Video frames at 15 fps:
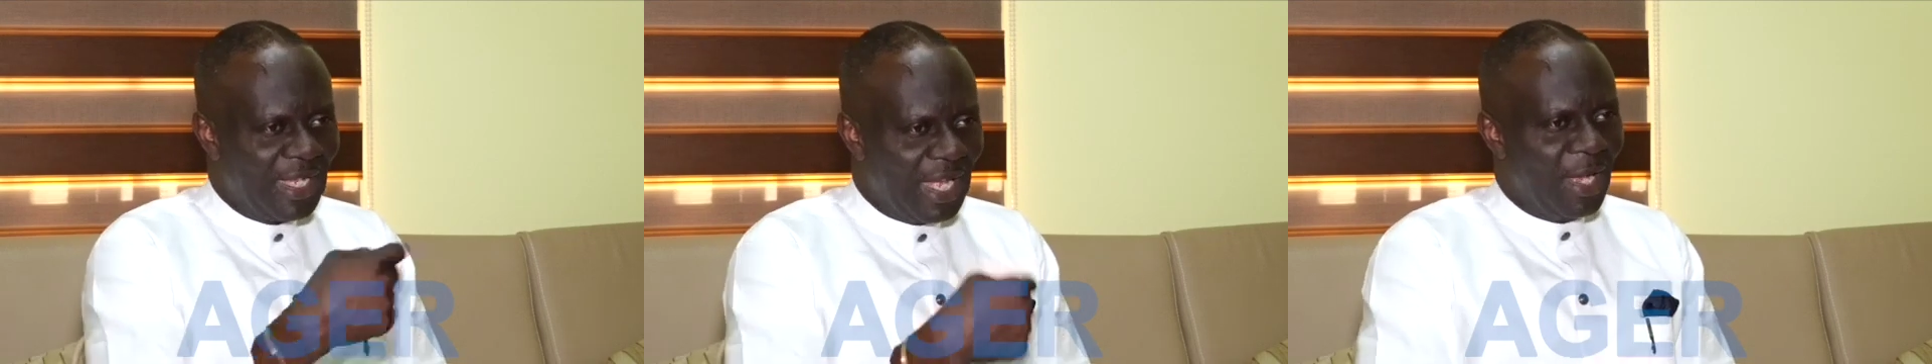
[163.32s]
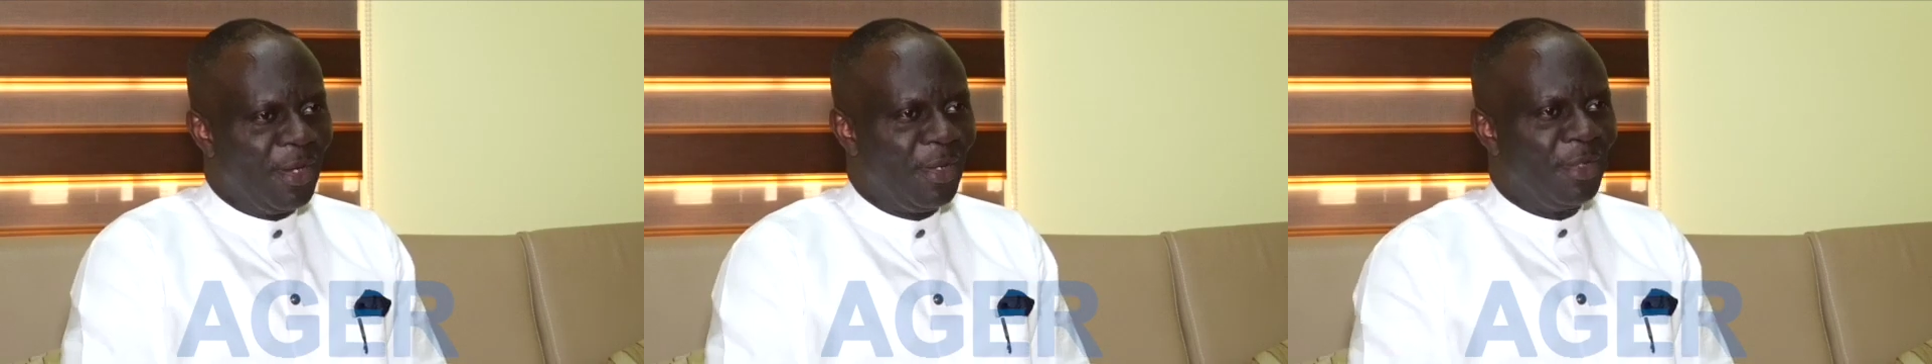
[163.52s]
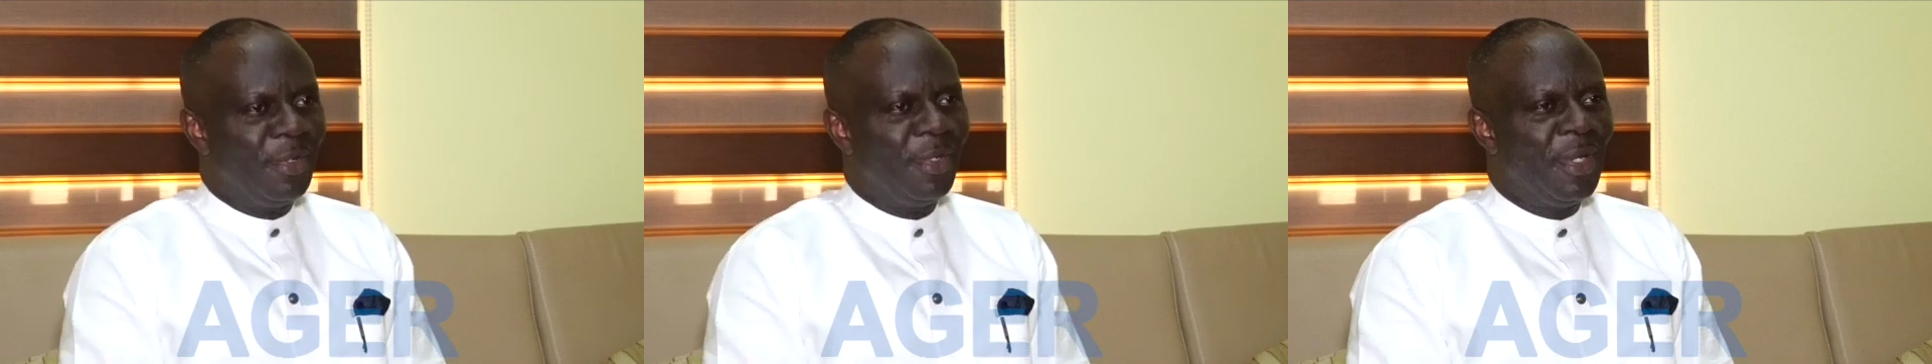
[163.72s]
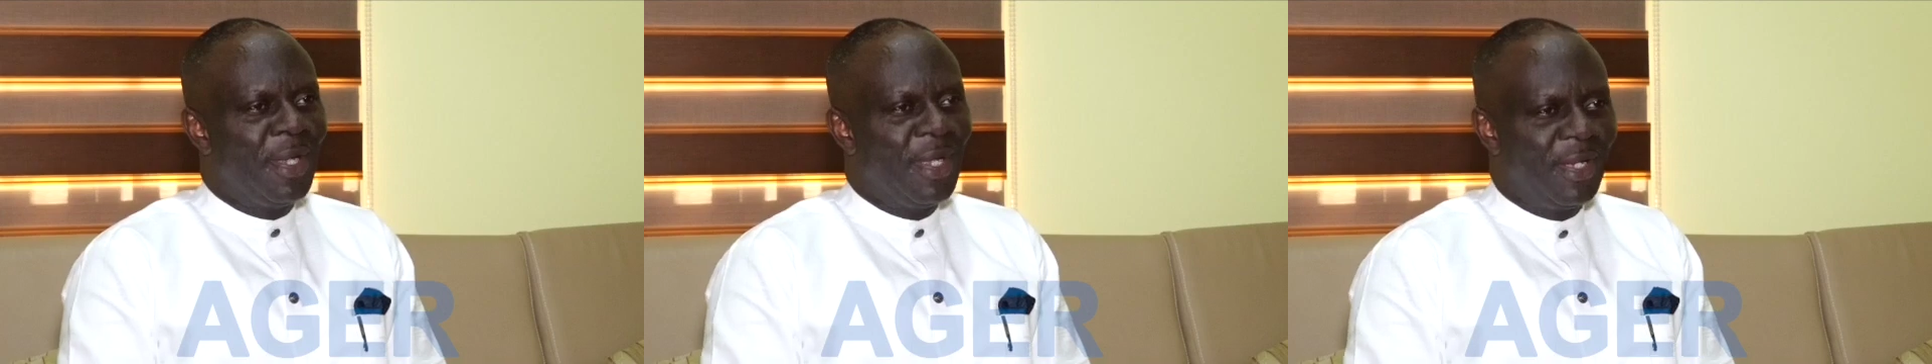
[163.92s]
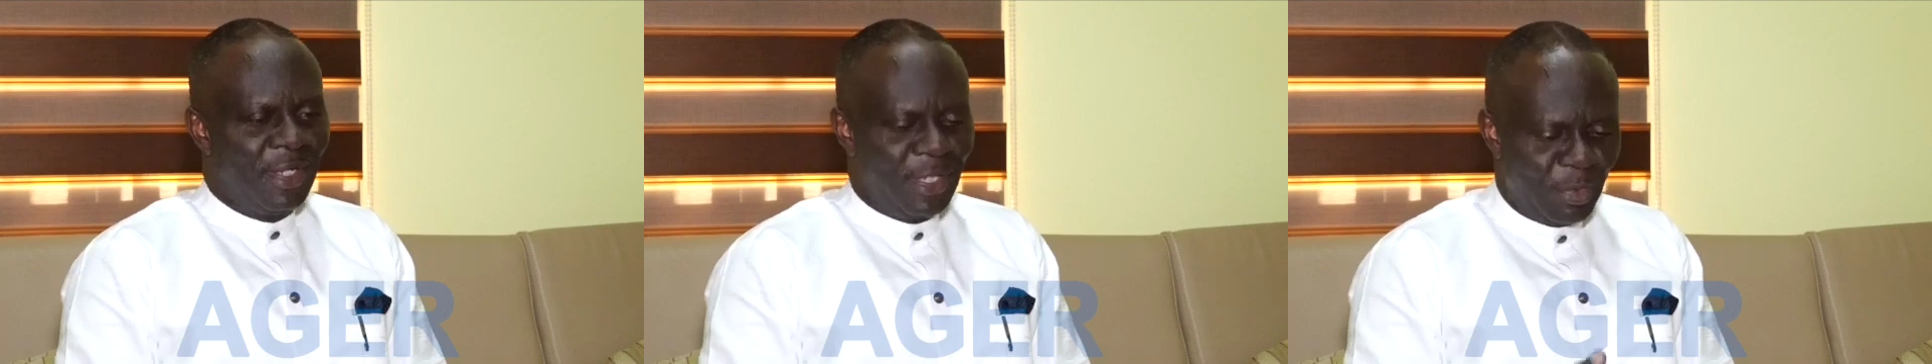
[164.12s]
now
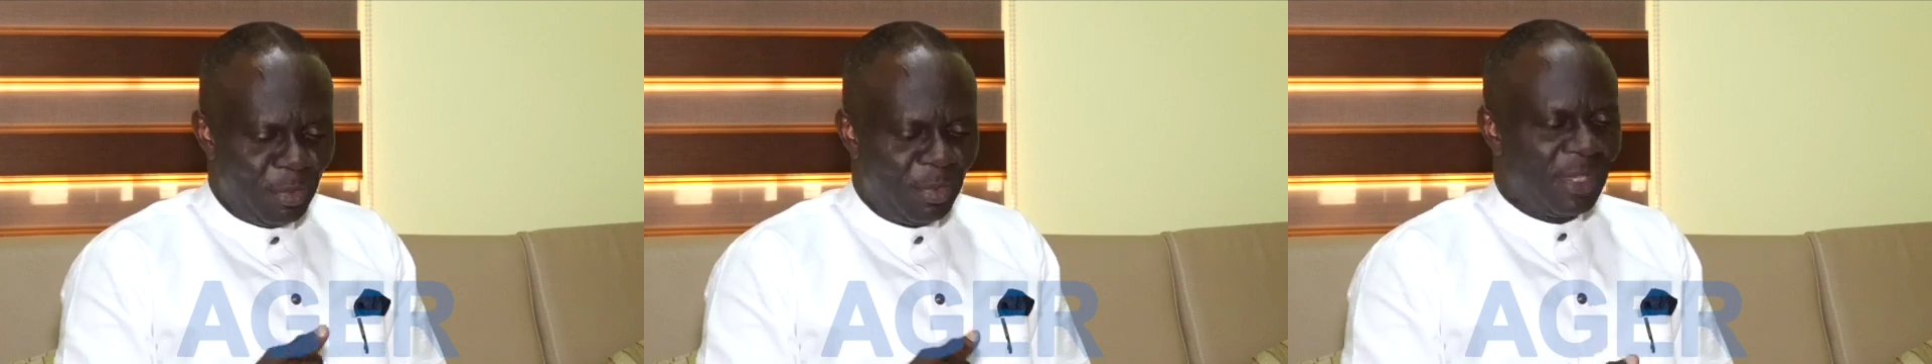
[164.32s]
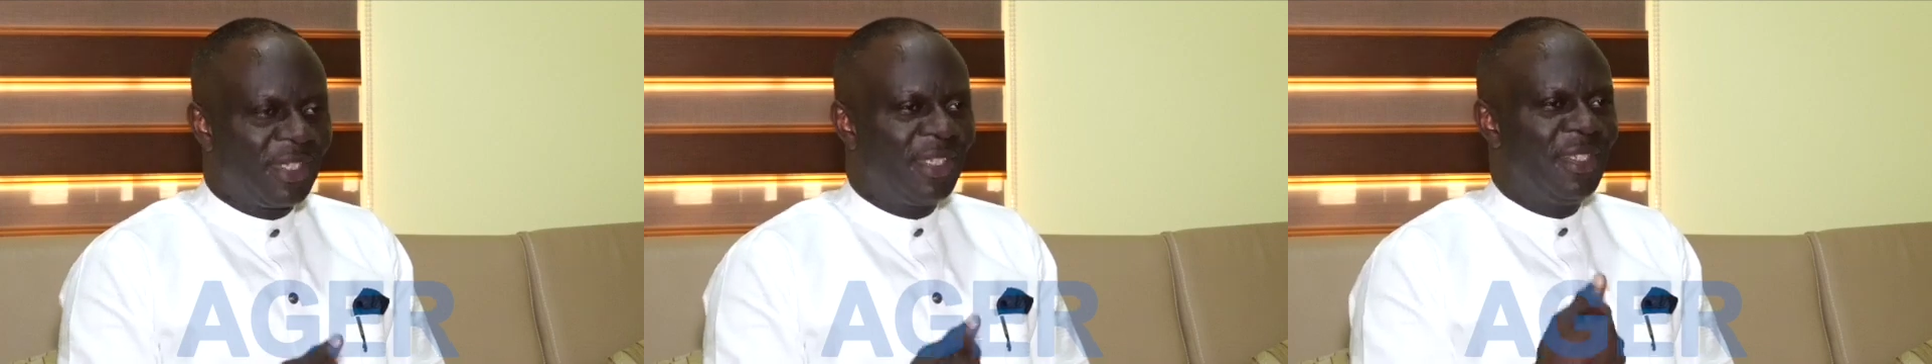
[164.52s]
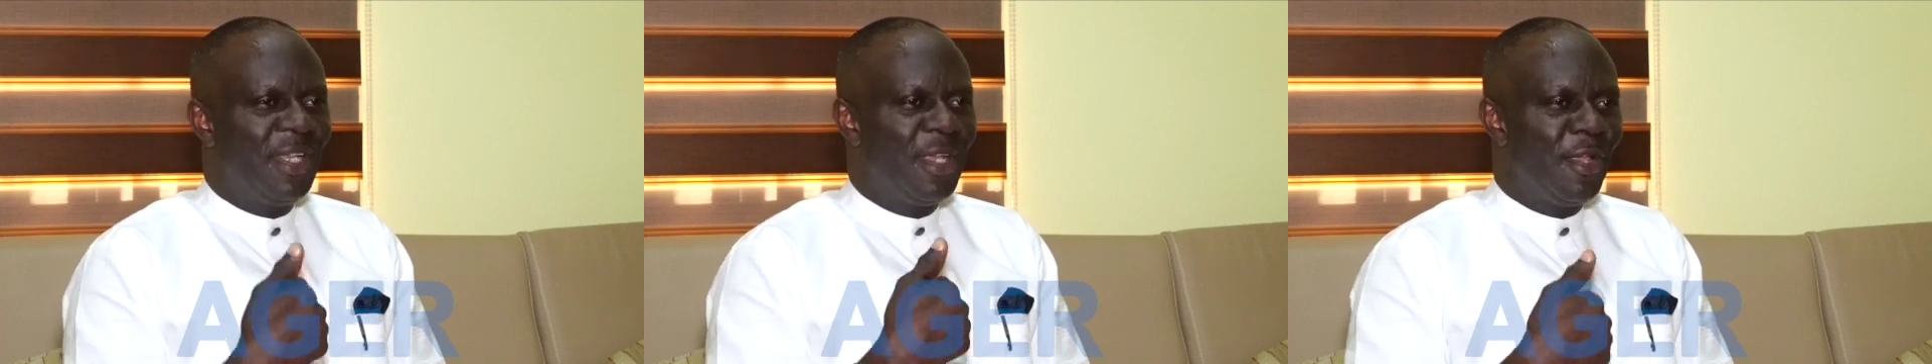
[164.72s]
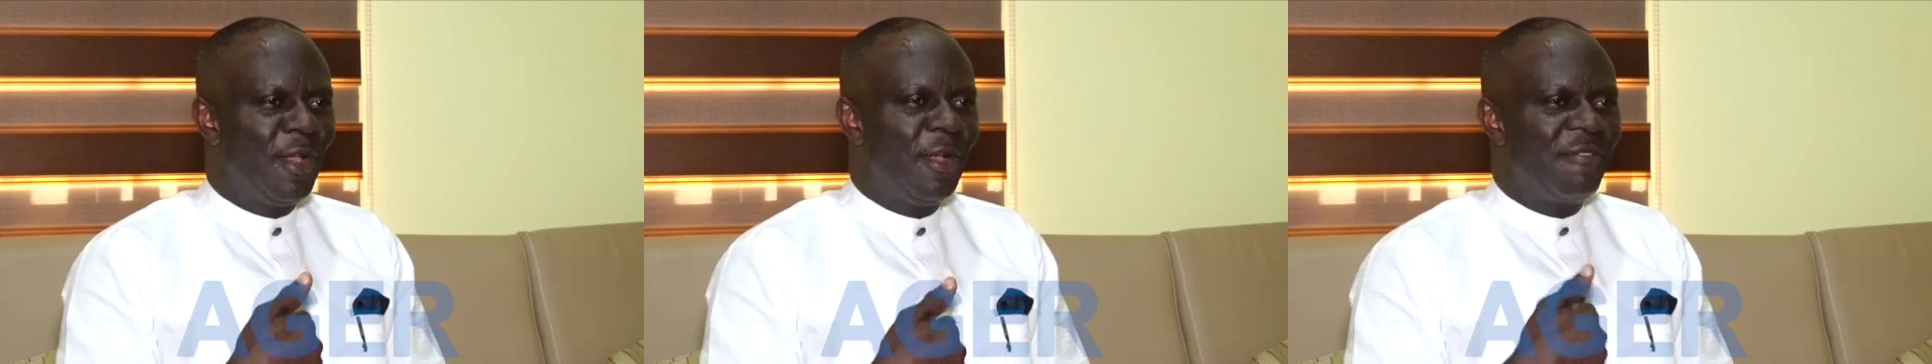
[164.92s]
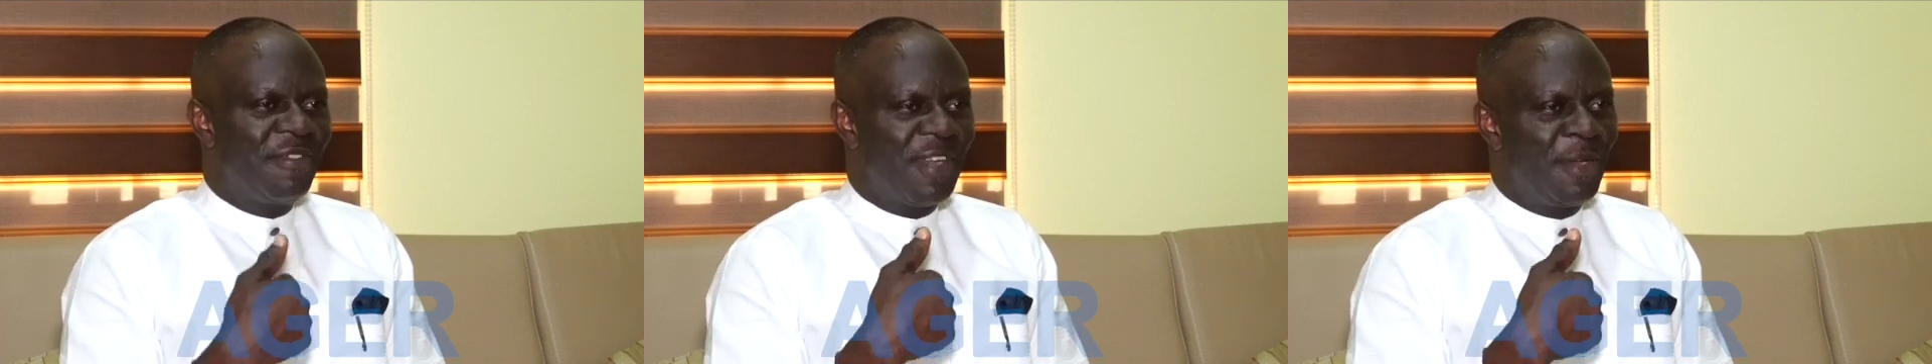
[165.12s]
they will be seeing a
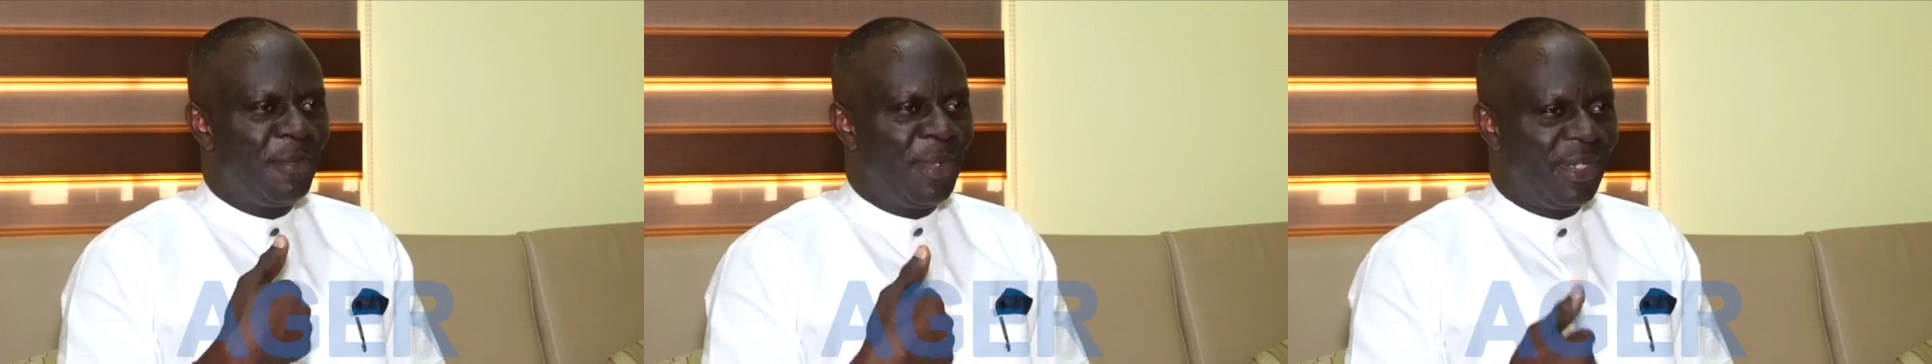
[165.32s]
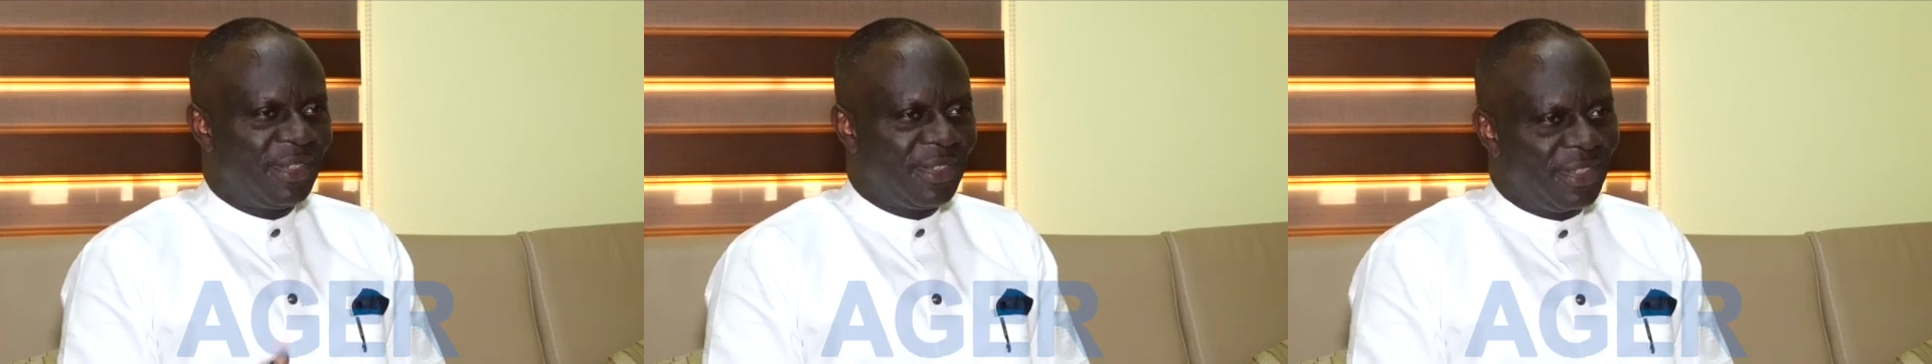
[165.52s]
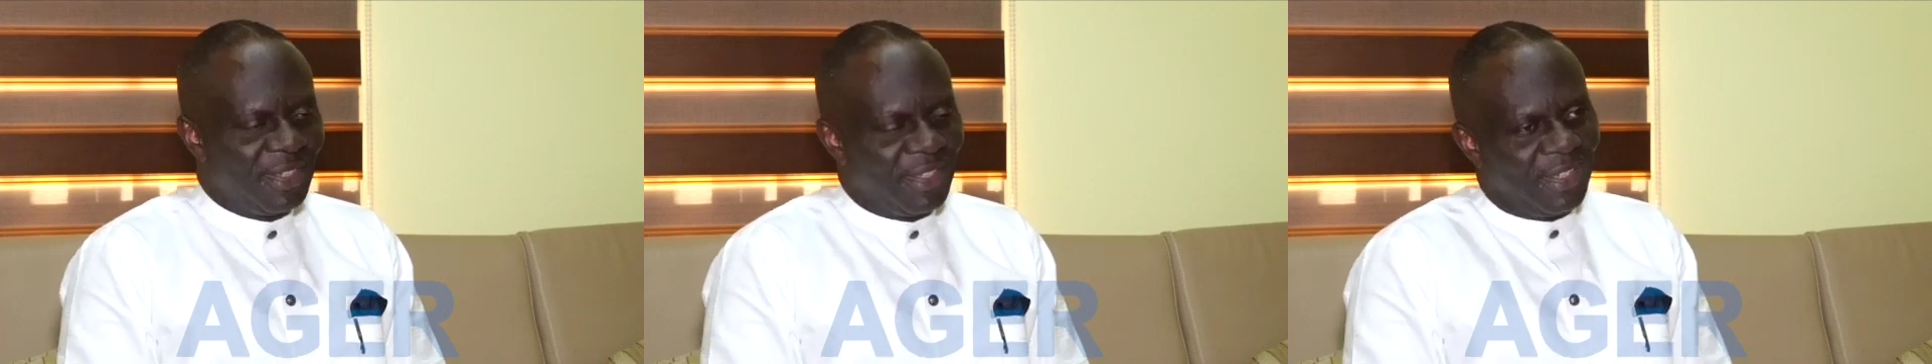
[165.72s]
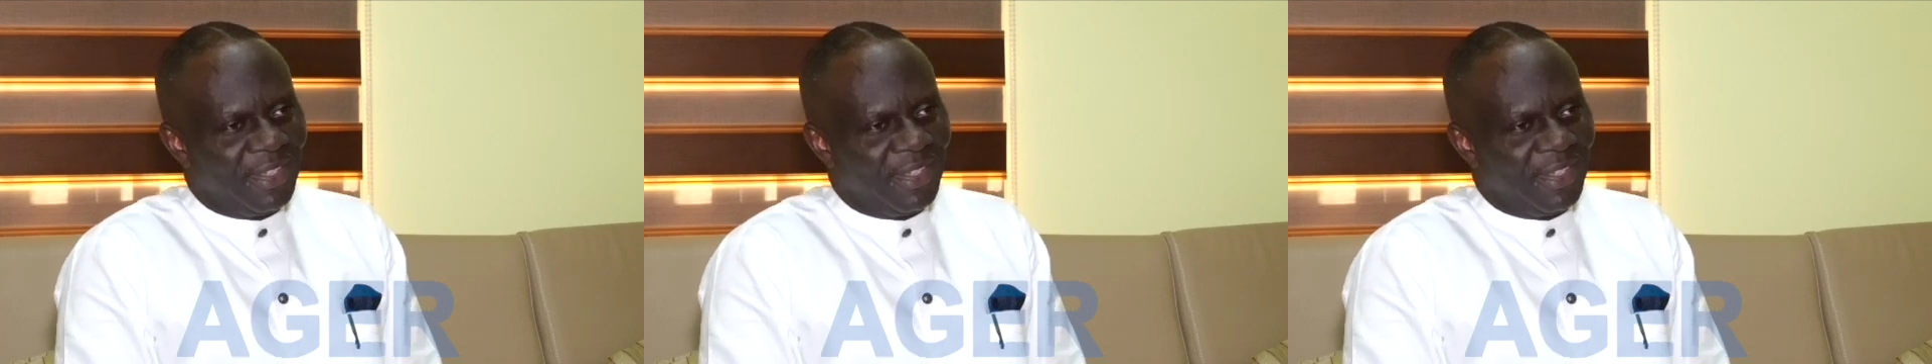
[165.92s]
young, vibrant,